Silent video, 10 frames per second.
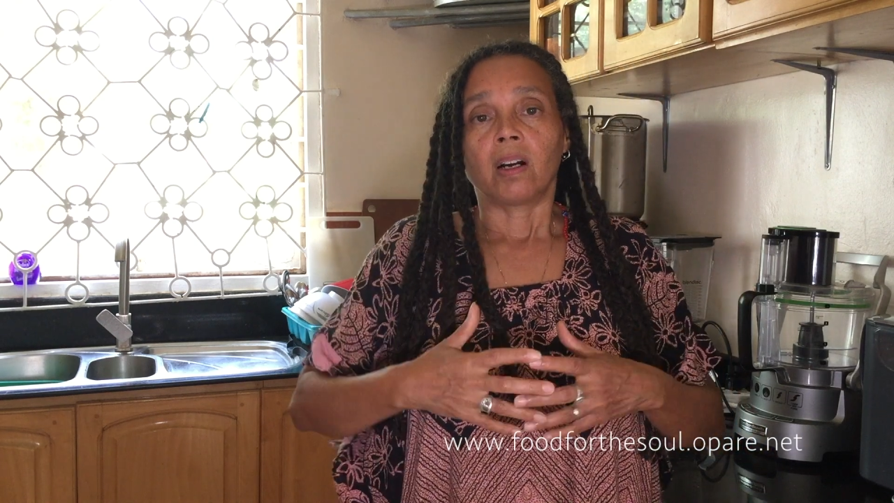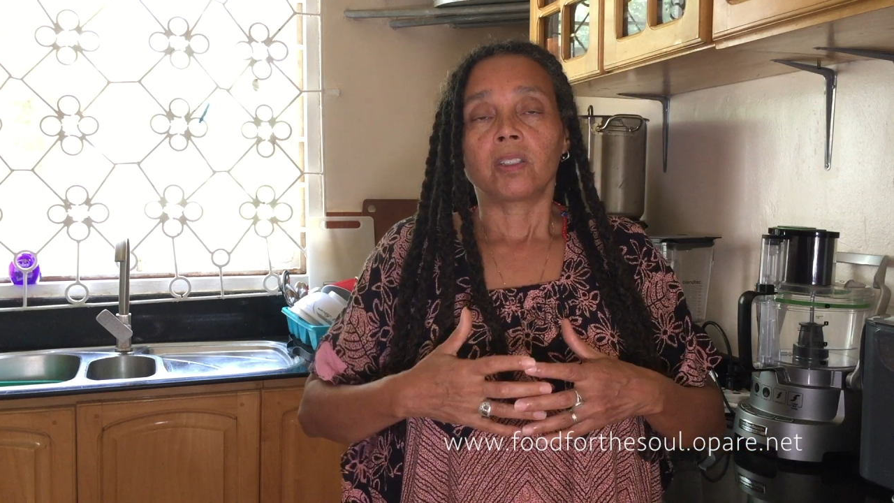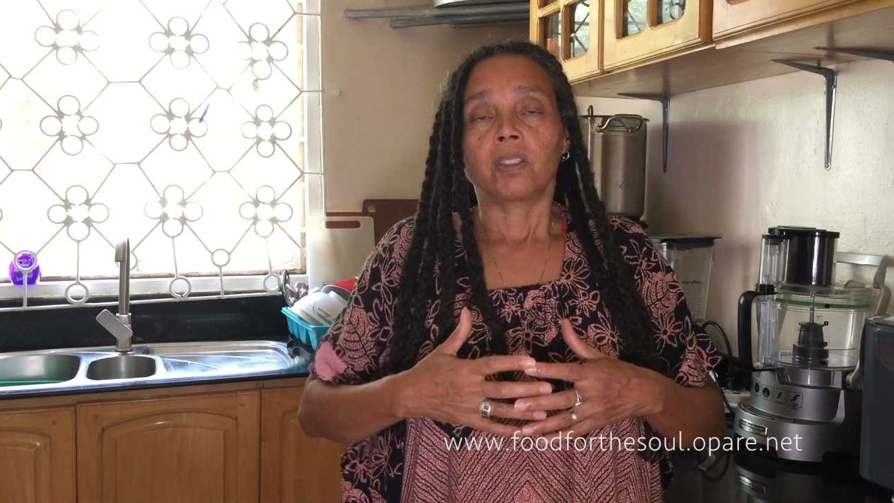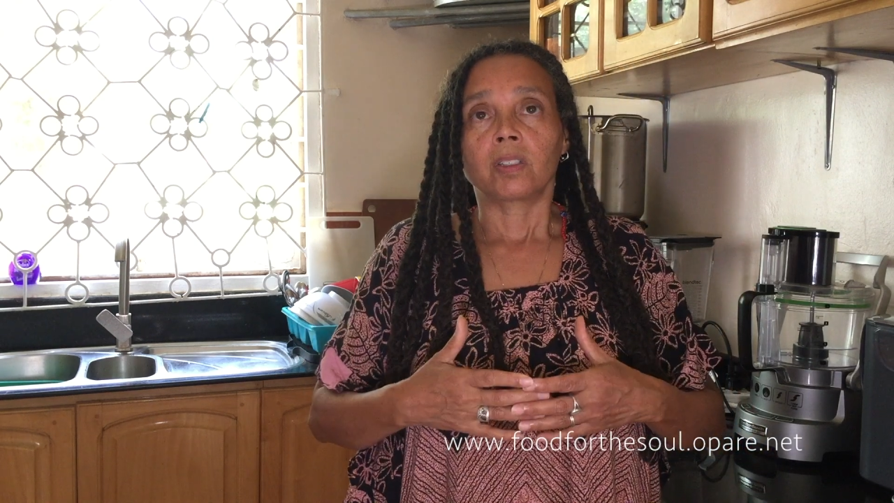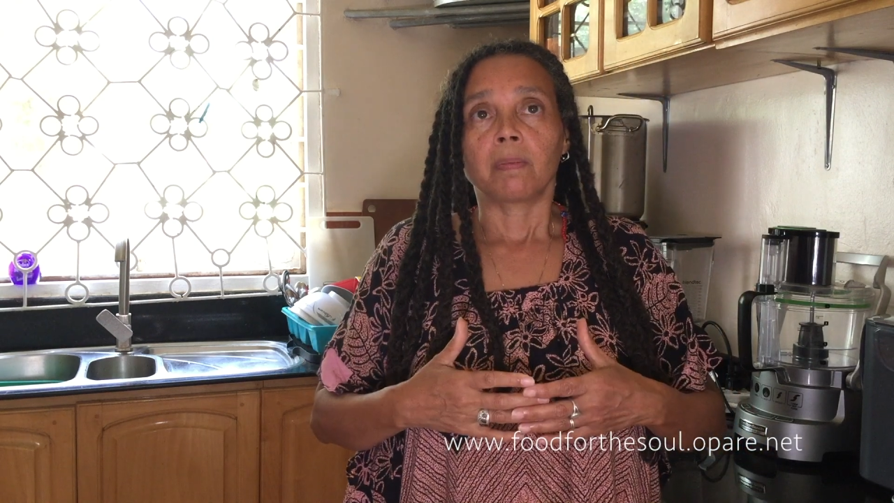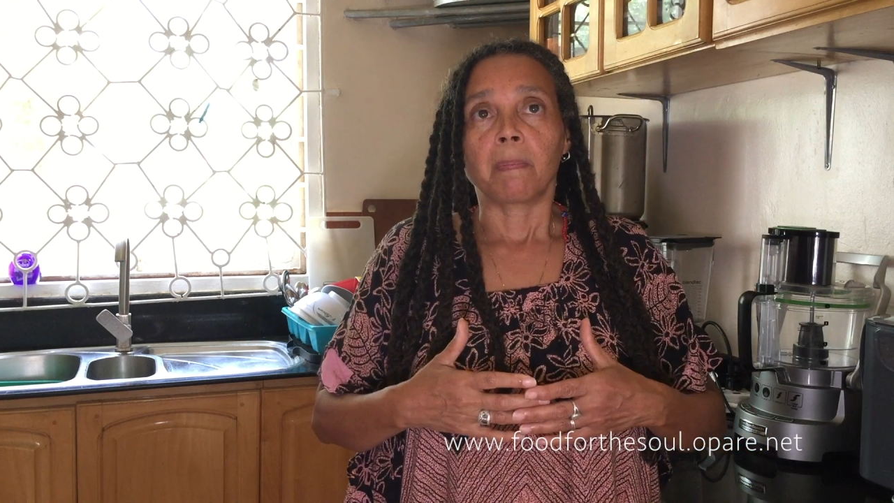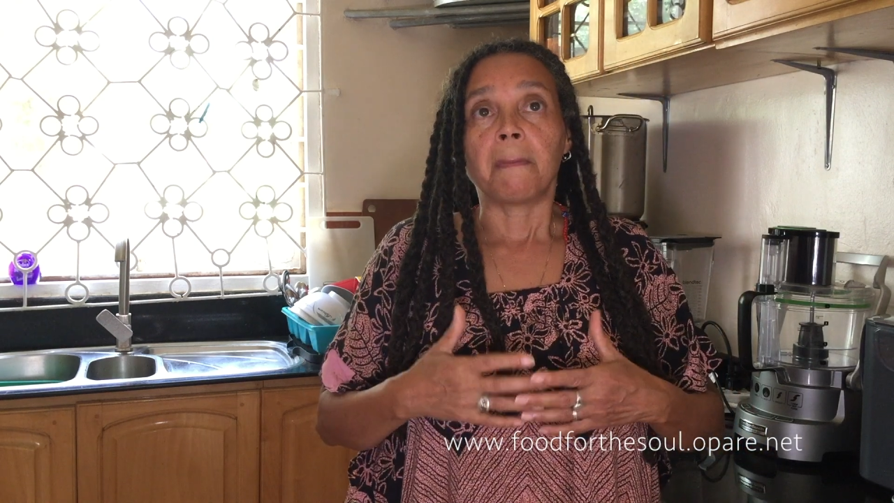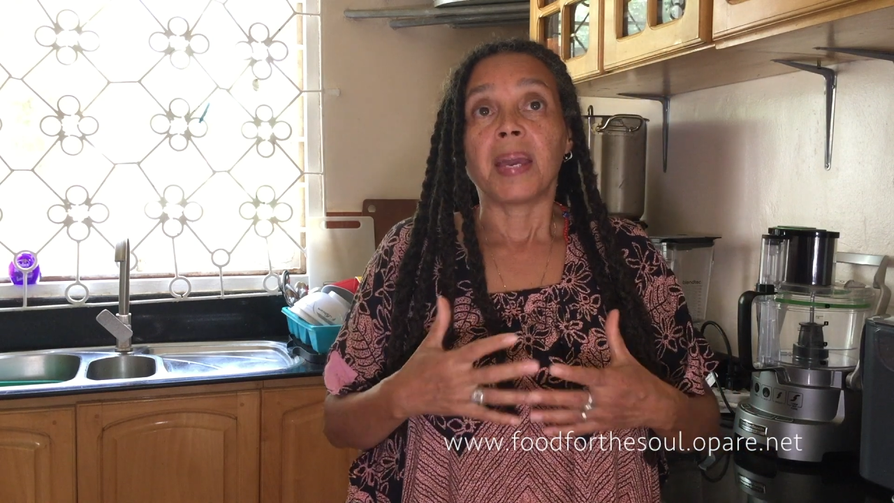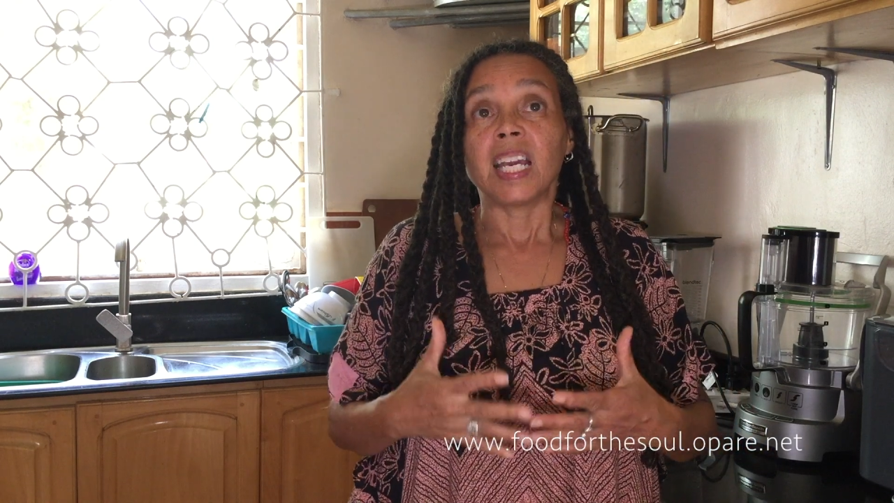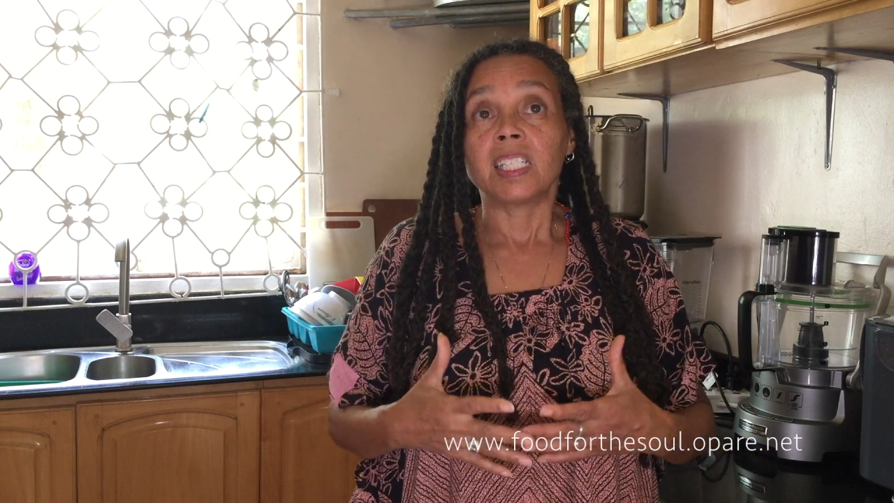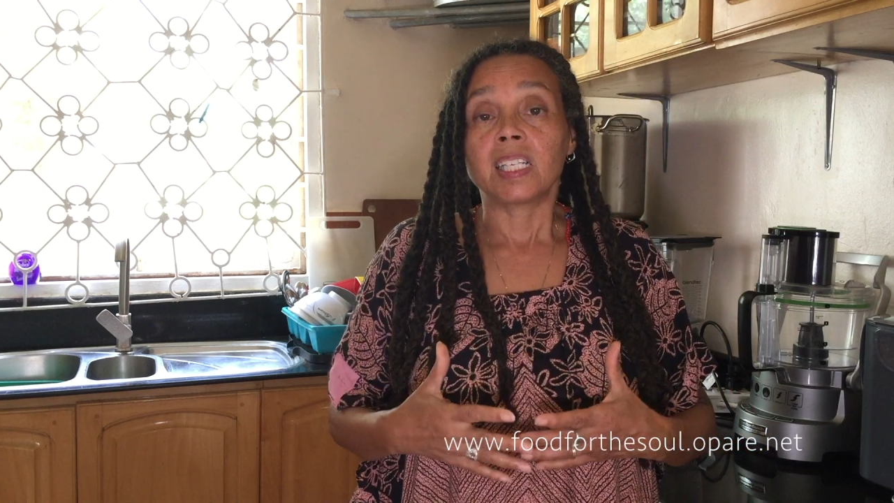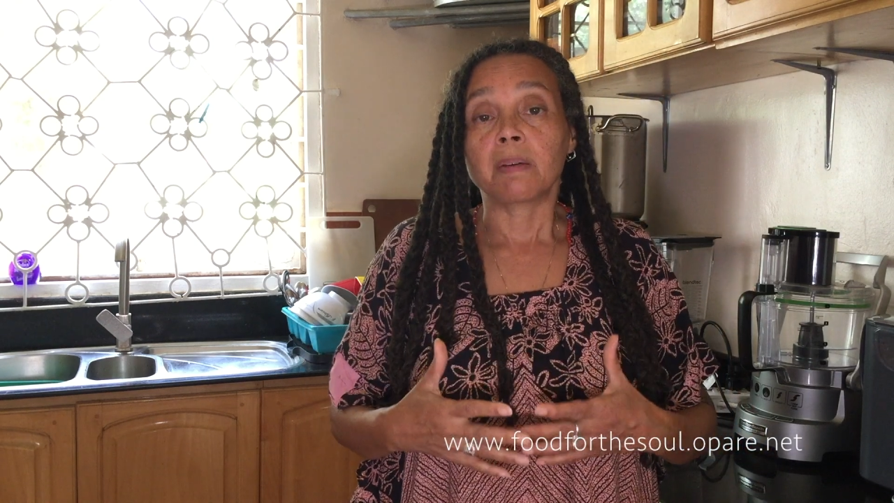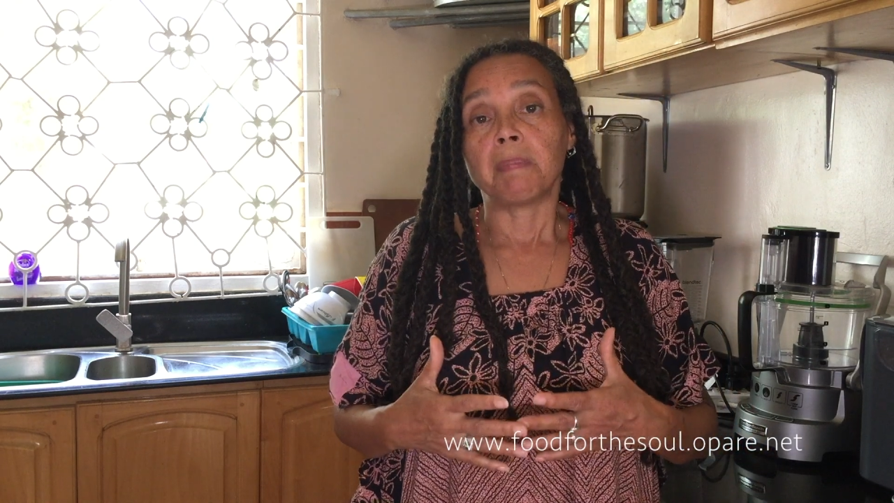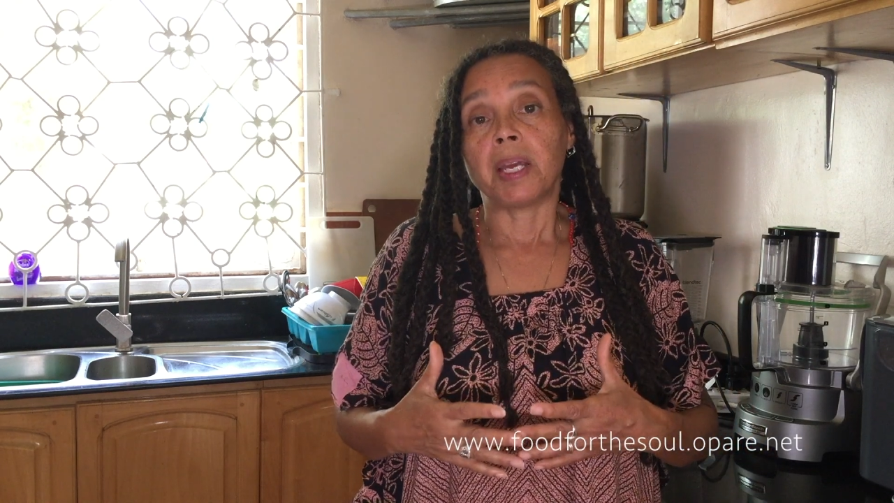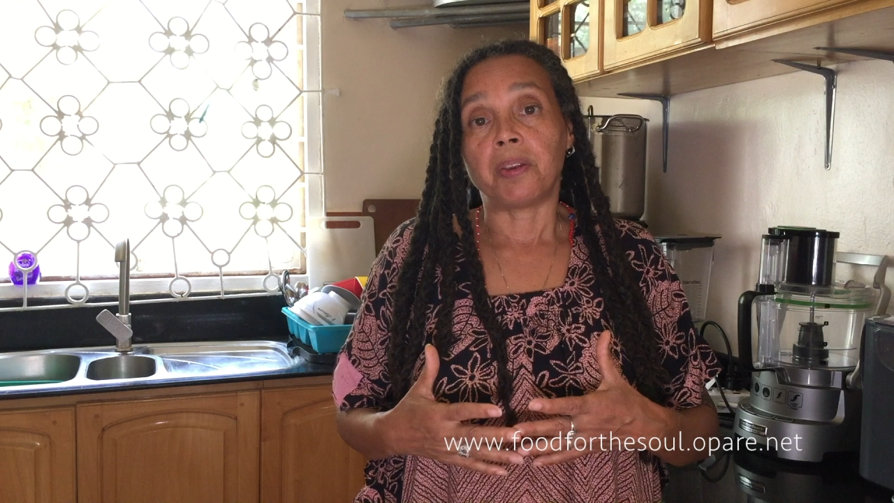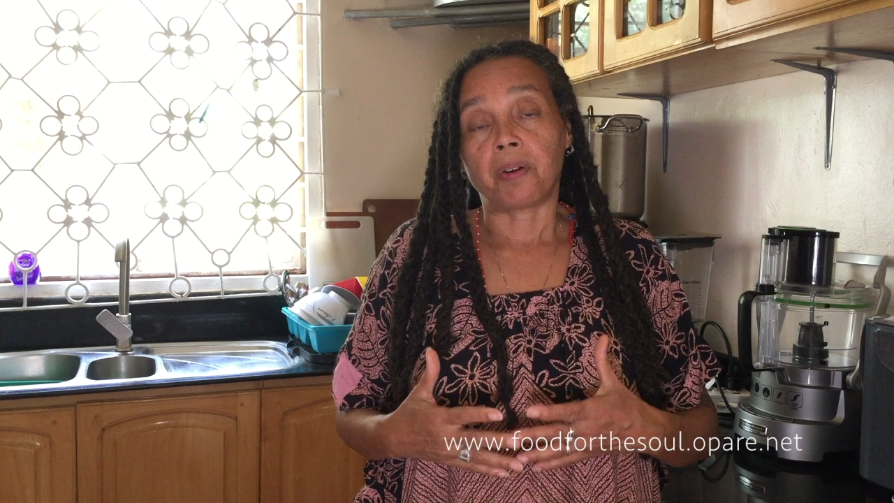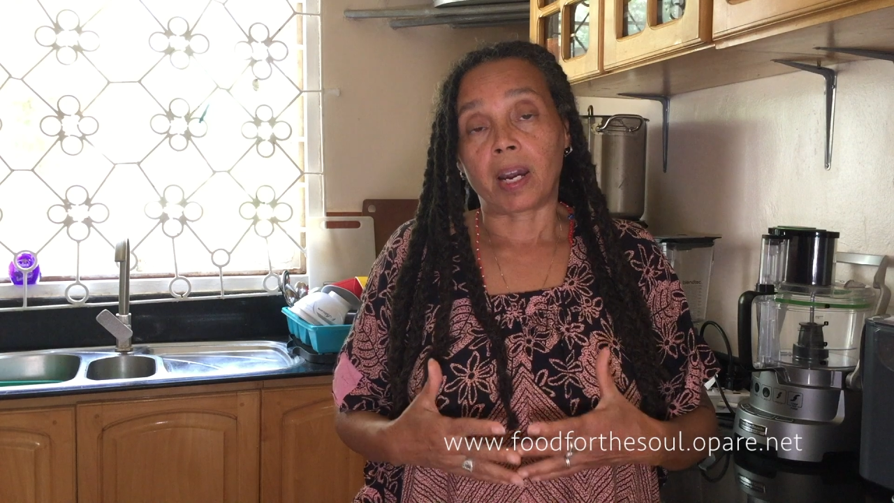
also some basic menu